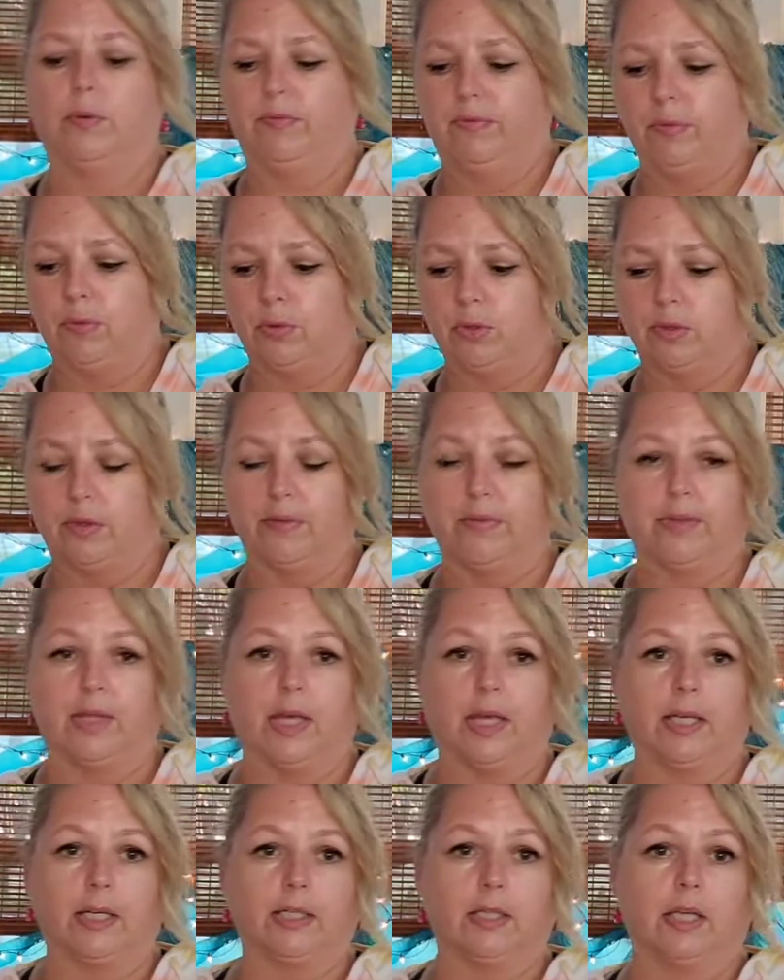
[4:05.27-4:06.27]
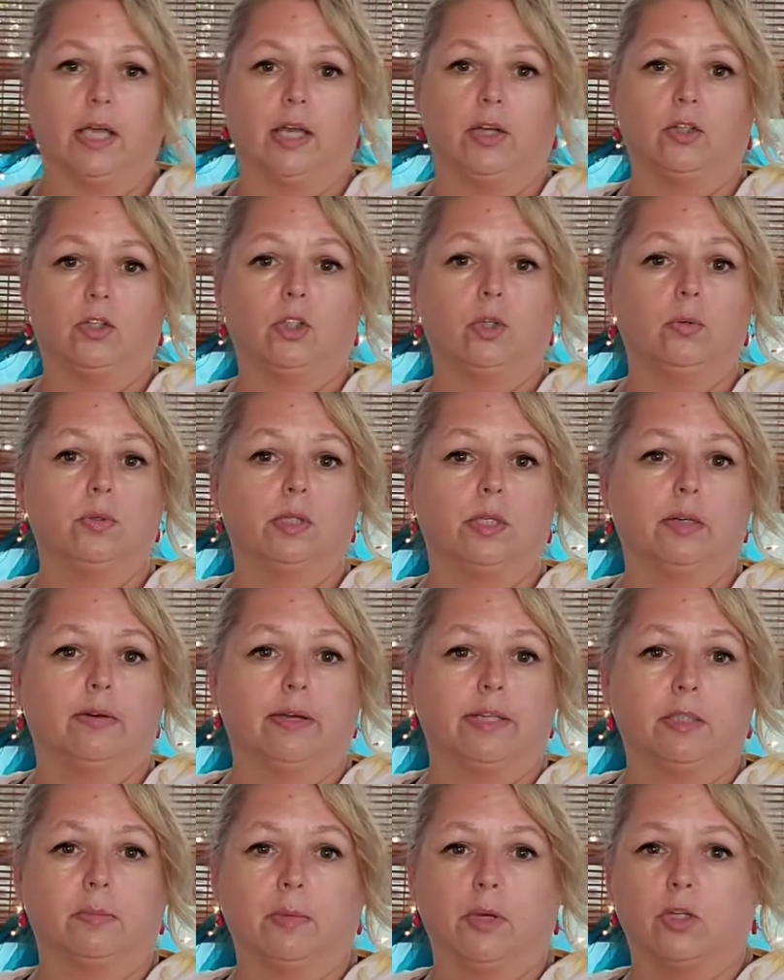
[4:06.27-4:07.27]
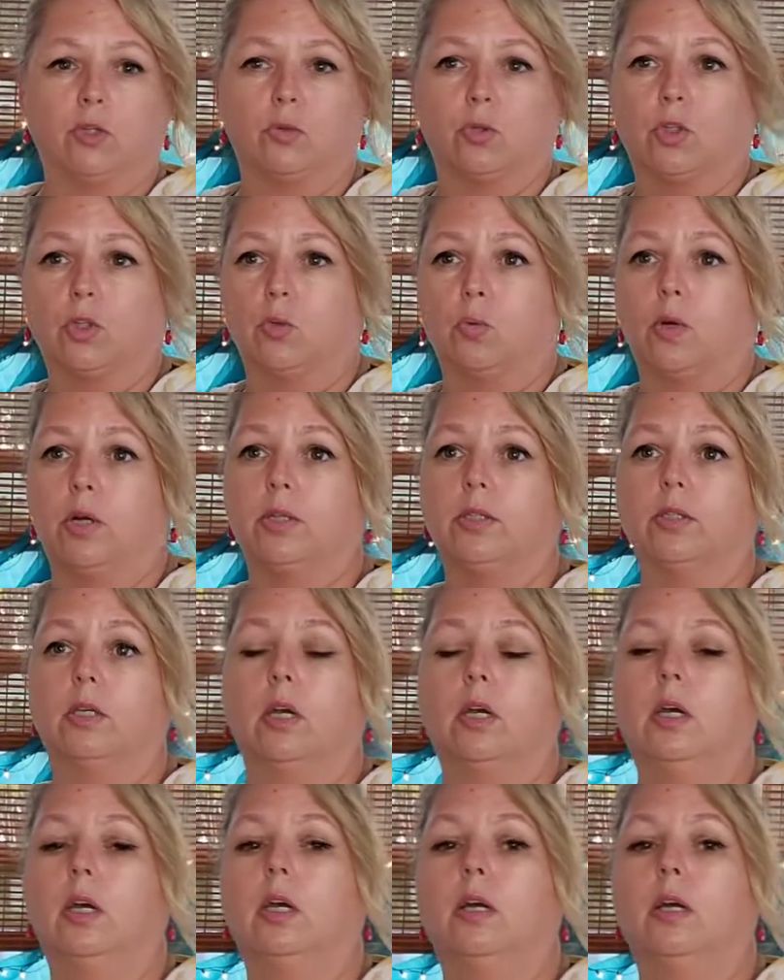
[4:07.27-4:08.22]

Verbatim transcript: refusal of things and choosing like some extra shorts,